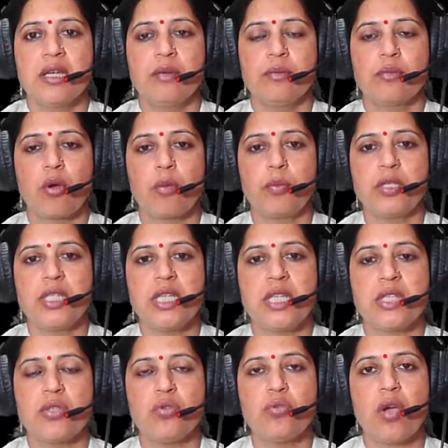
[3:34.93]

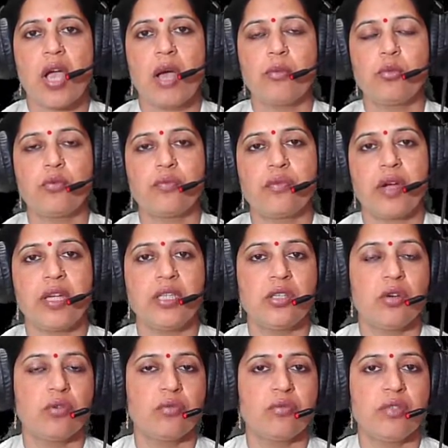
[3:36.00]
properties you have to find
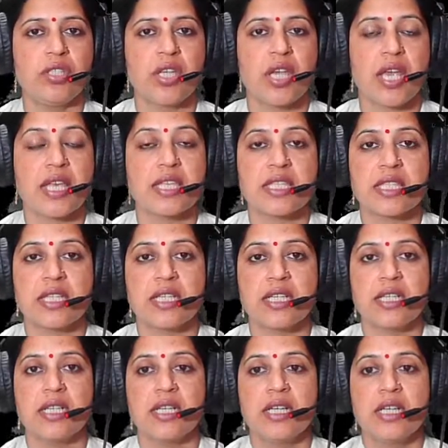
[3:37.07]
out which has
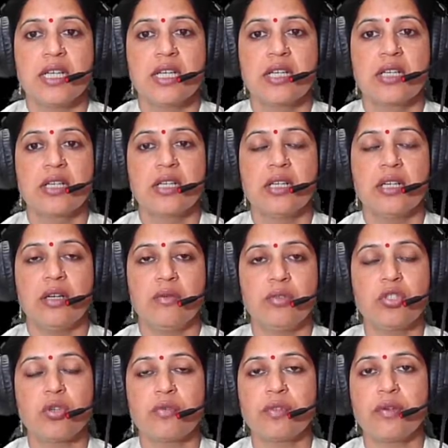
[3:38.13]
the
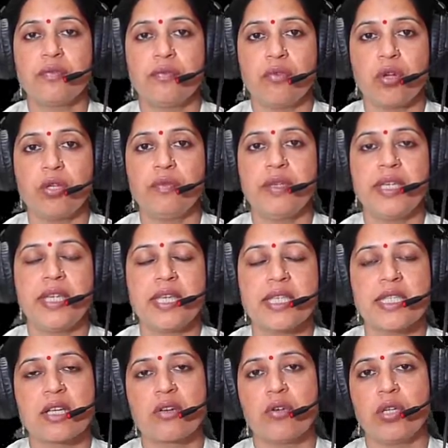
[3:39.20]
which of the following
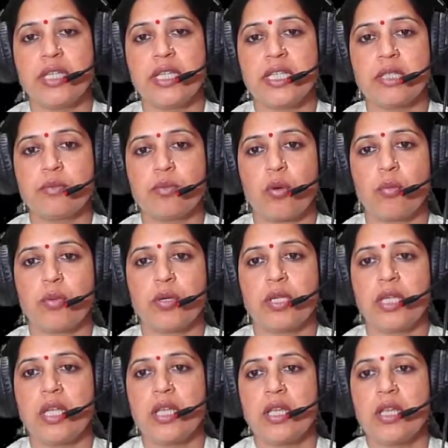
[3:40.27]
is the colligative
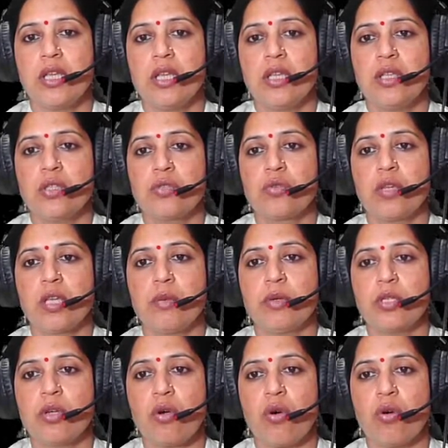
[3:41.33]
property. So here
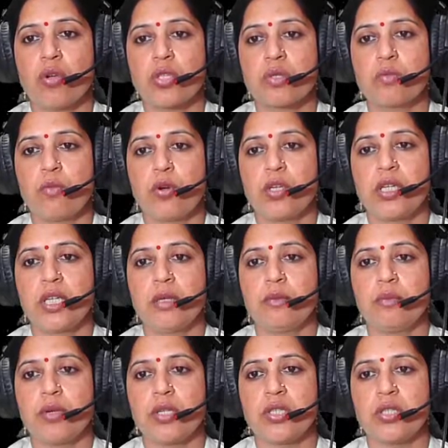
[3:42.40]
beta
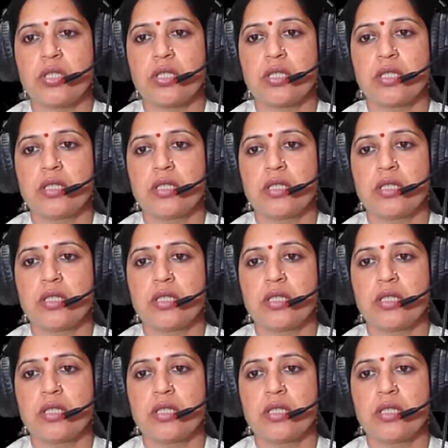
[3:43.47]
osmotic pressure